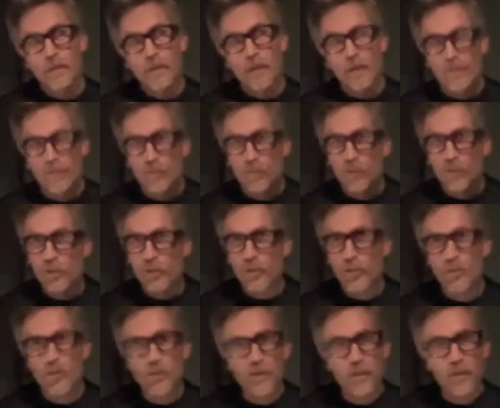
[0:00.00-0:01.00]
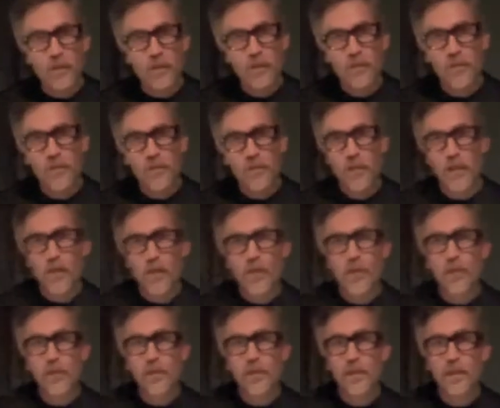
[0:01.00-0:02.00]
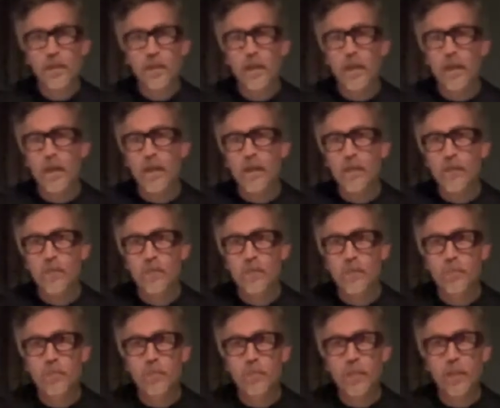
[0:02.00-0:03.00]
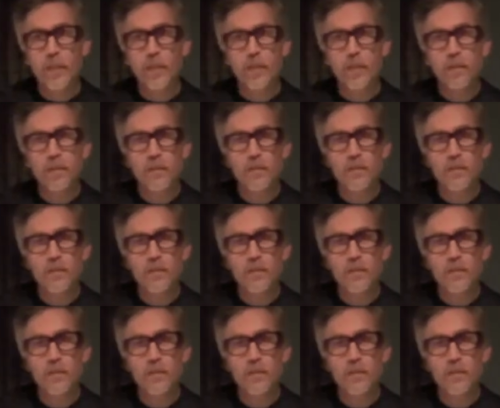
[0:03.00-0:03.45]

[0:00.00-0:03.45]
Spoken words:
I for sure looked up to Aaron, and we played.